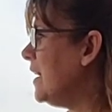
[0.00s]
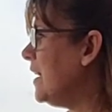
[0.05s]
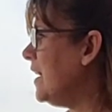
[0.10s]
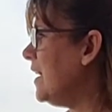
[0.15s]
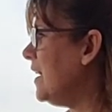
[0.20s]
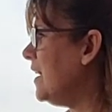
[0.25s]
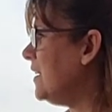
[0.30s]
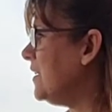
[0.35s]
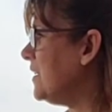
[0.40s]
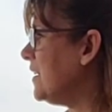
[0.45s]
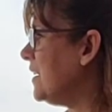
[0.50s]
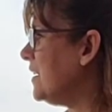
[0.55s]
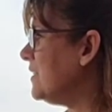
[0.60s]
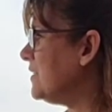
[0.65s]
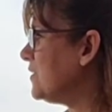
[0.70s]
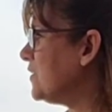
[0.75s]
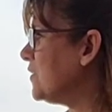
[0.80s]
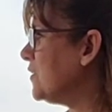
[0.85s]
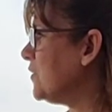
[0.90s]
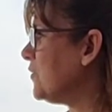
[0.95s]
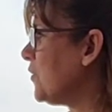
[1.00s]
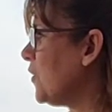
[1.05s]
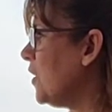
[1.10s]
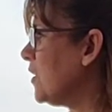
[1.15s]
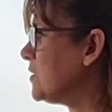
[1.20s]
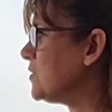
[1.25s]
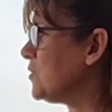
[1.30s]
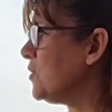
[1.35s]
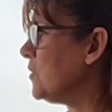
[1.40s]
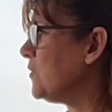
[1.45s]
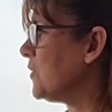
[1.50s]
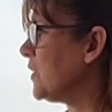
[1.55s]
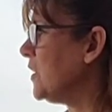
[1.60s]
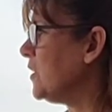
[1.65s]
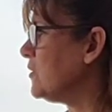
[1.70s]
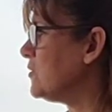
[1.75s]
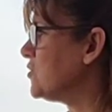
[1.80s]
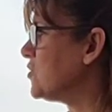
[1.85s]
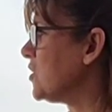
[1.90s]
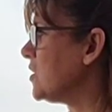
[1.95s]
and the frogs are over
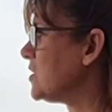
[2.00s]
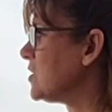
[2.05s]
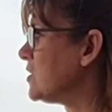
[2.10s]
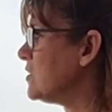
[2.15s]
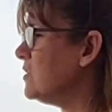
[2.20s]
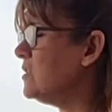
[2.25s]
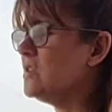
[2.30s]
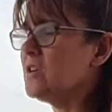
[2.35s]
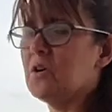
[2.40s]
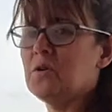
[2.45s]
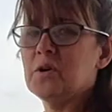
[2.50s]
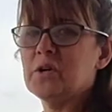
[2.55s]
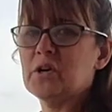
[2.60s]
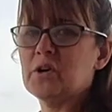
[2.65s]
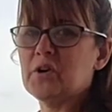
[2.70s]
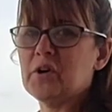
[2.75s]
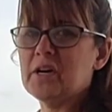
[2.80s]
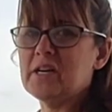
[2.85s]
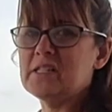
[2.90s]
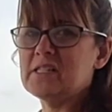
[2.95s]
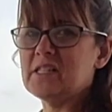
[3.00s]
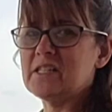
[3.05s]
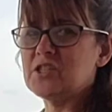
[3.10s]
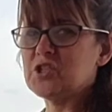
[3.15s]
here just going crazy